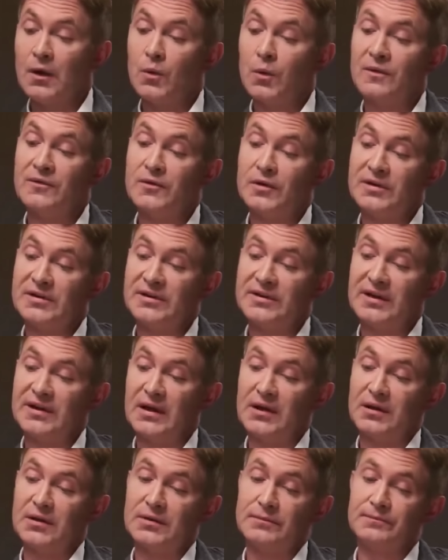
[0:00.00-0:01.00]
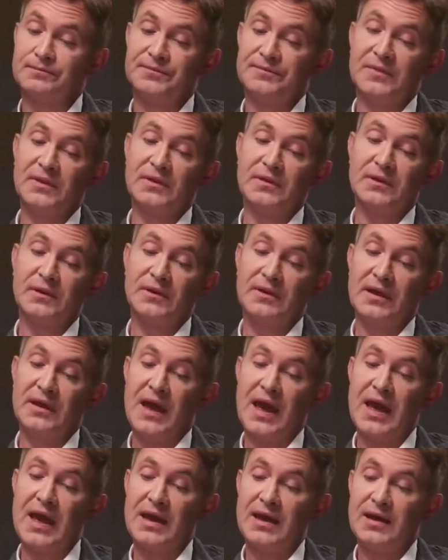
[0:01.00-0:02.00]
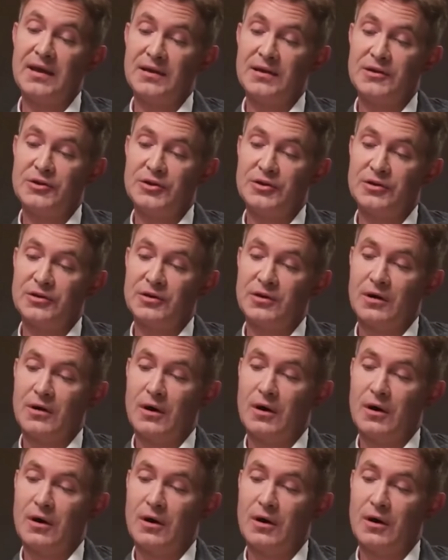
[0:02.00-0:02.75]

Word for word: We've got to tell them that the age